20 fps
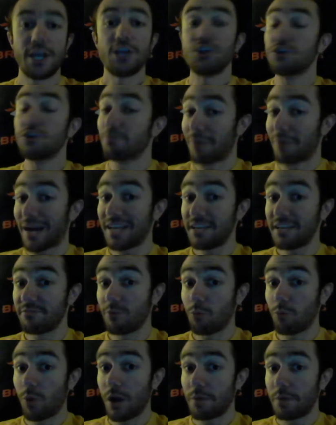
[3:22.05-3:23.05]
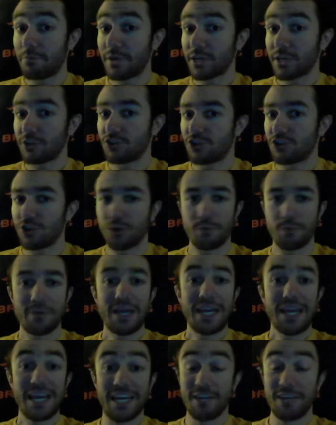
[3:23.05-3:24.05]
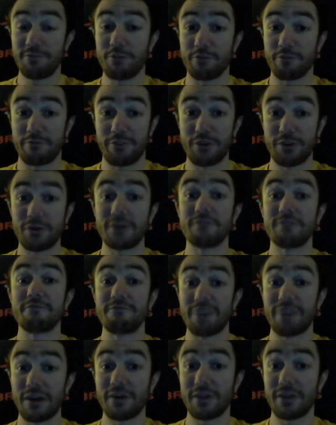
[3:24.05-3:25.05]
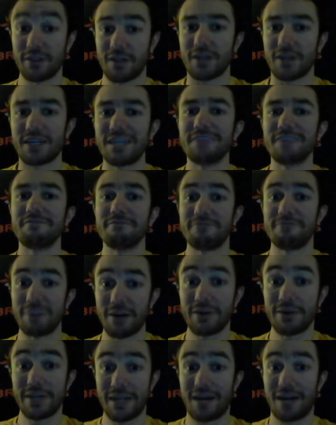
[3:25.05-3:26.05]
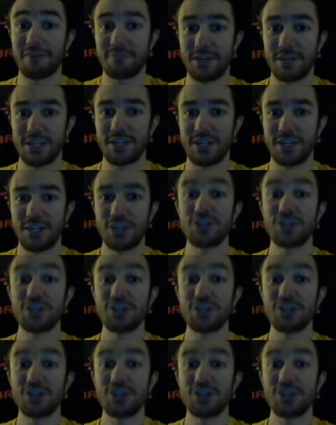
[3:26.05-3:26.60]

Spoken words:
You might even want to pick 2, and if you're feeling very lucky and very confident,